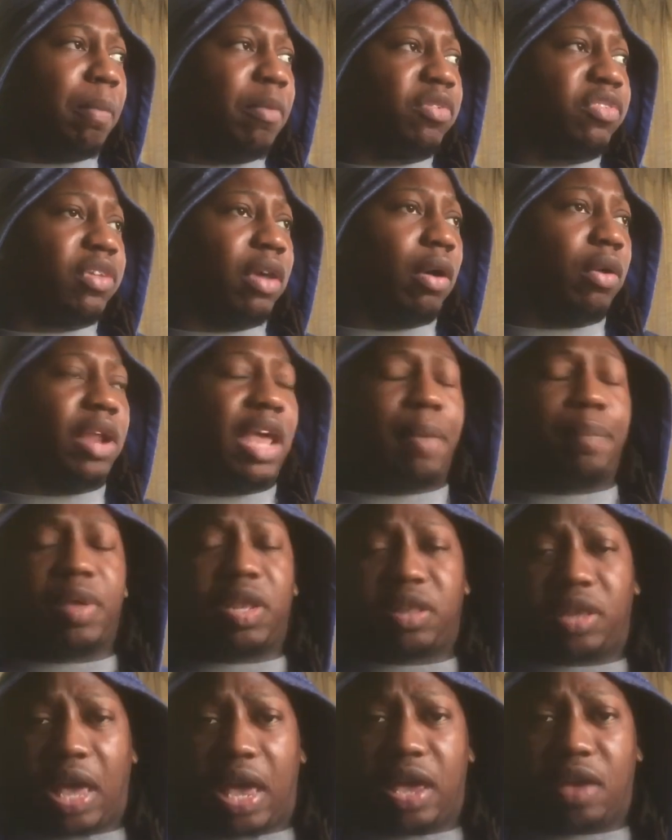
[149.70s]
So they've
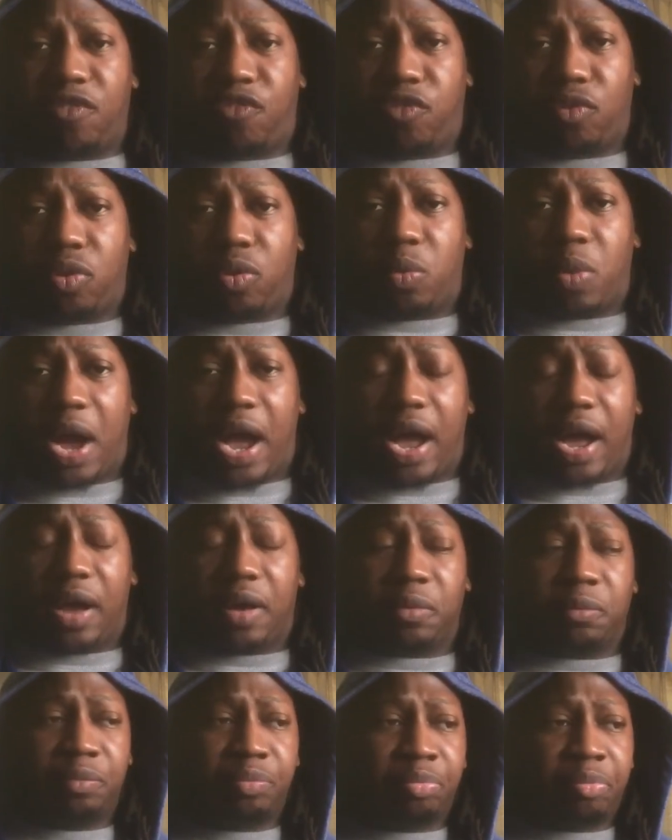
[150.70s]
been dating for a
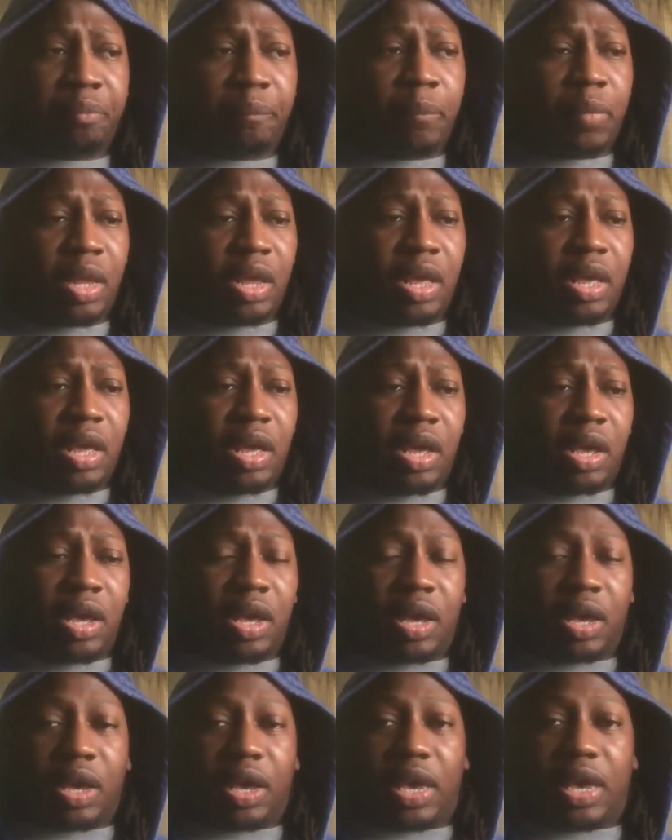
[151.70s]
while.
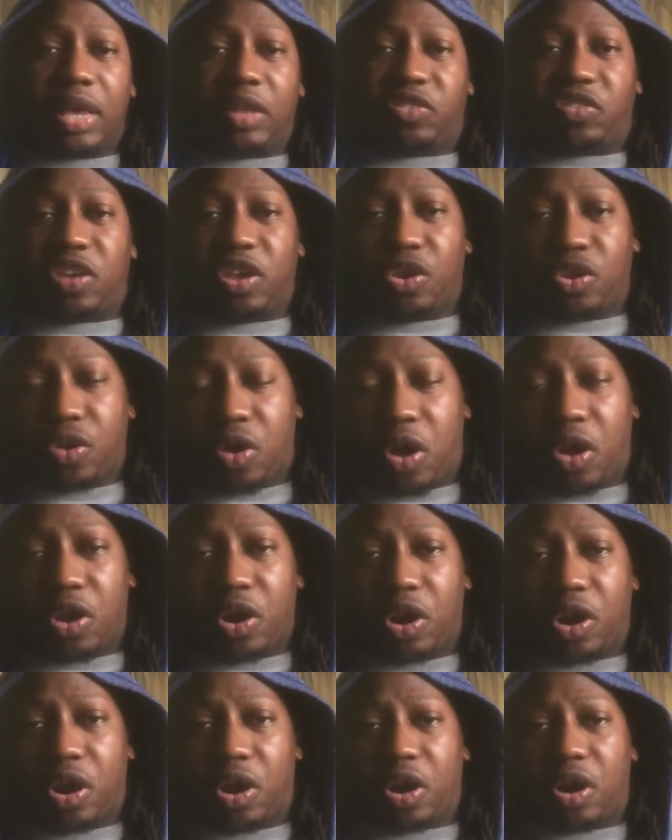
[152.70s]
He cheated on
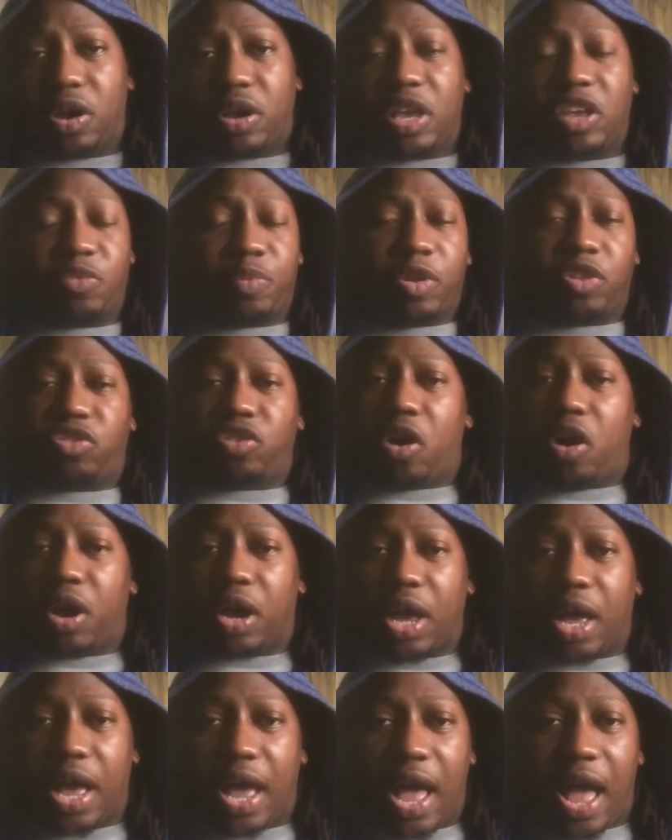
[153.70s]
her. He's been
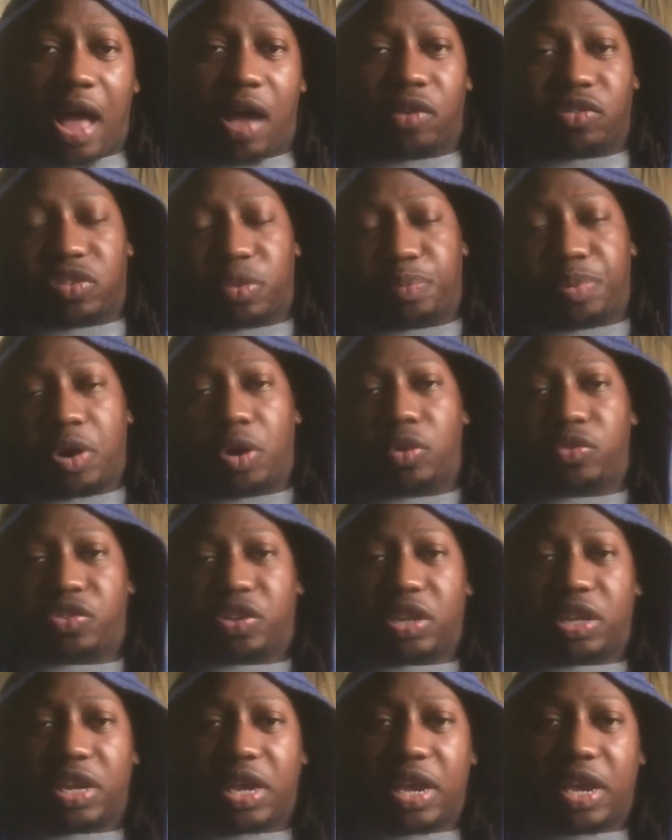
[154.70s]
dogging her out,
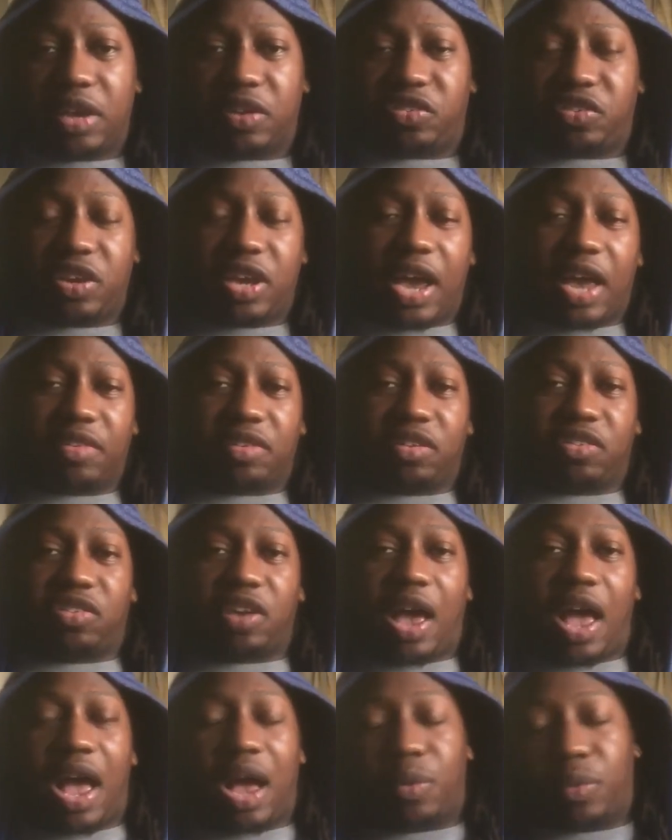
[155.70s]
supposedly. She has a
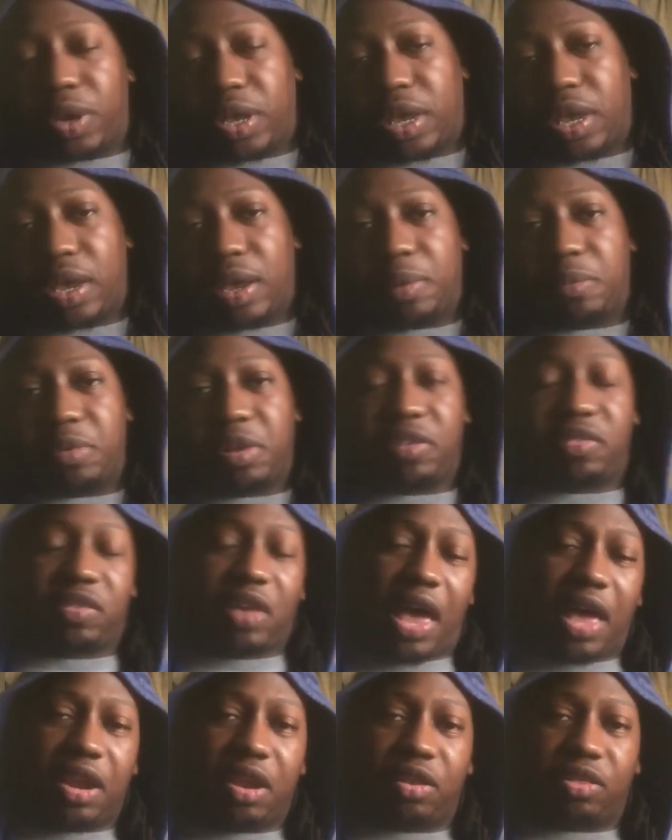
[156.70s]
child with him, this,
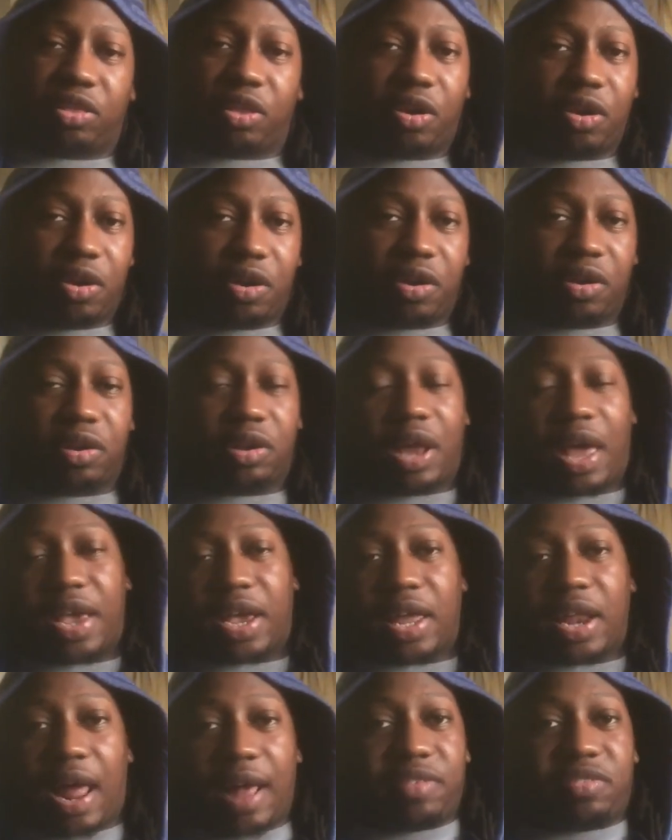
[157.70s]
that, and the third.
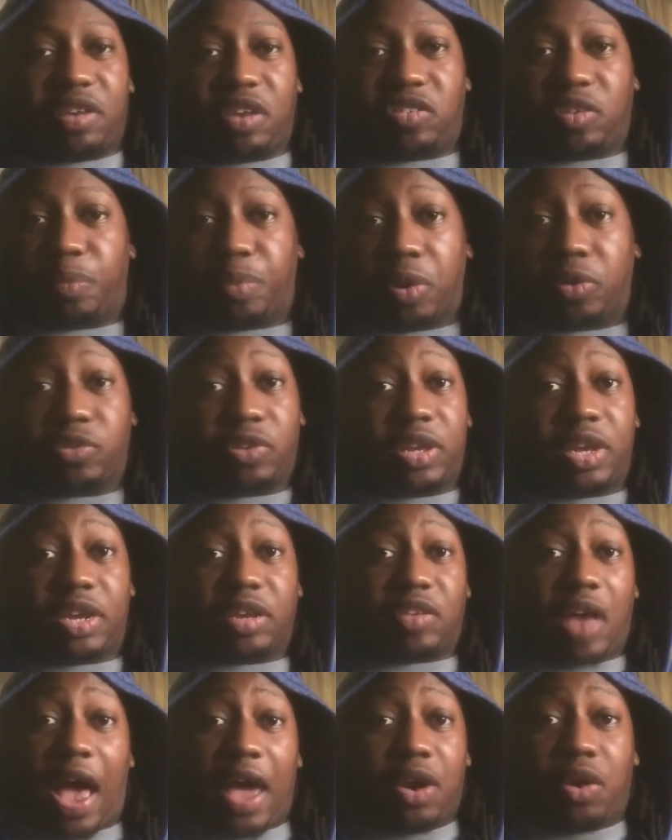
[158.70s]
Like, and I say supposedly
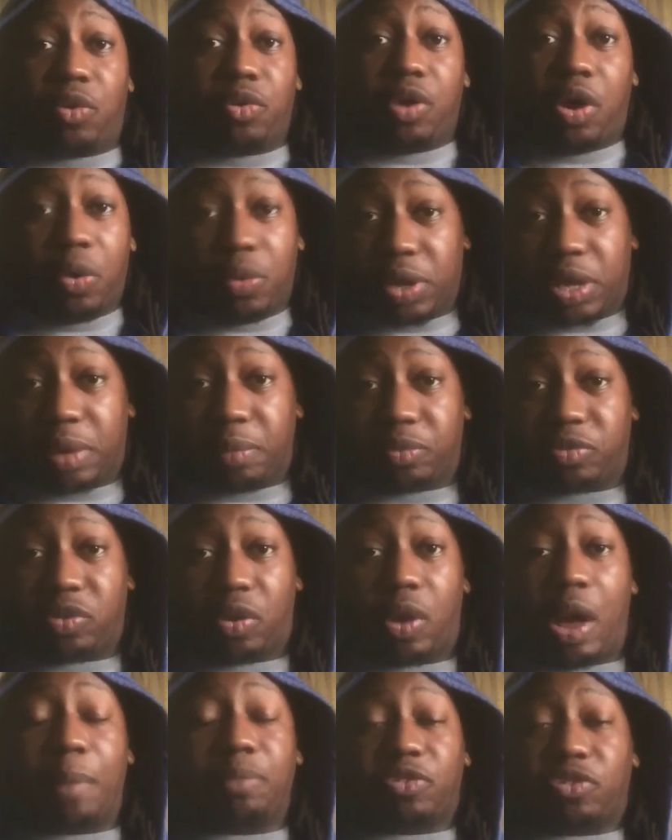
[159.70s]
because I don't know him.
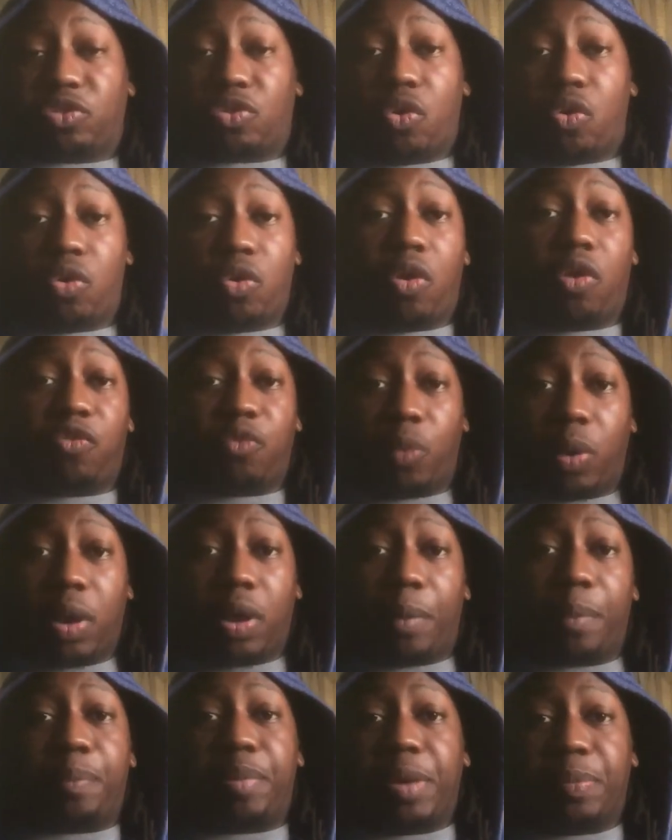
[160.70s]
So I'm just going off
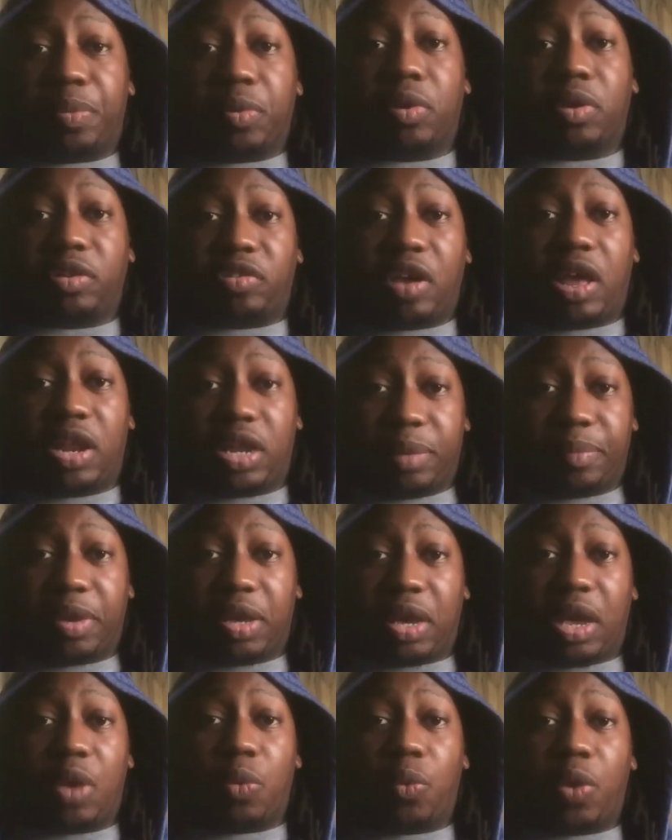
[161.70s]
what people are telling
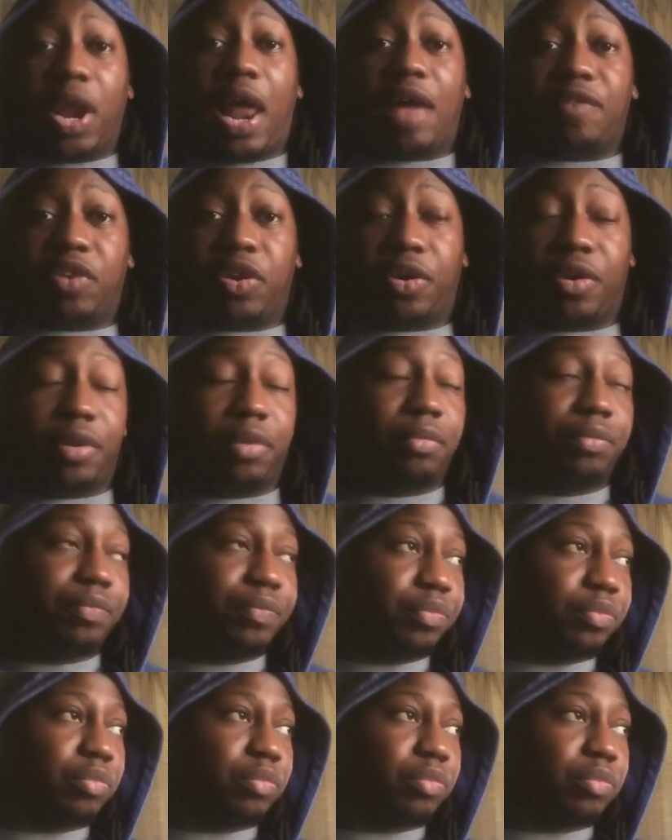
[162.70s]
me and what I've heard.